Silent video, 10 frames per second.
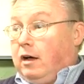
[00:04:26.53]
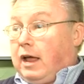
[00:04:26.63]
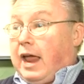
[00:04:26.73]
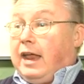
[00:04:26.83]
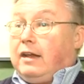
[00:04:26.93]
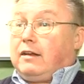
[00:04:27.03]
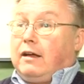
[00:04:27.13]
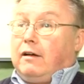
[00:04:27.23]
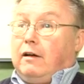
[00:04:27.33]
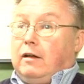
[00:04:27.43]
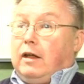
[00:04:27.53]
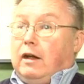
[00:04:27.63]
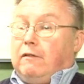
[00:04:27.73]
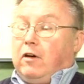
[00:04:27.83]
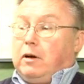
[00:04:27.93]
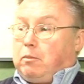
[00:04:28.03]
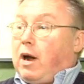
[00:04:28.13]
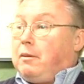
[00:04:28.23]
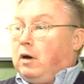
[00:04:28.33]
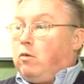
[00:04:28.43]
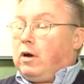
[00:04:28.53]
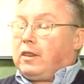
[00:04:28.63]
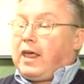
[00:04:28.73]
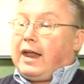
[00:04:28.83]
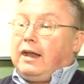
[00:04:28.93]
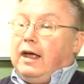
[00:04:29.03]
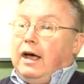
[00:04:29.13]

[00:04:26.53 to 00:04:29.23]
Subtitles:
and in a very prominent one at that,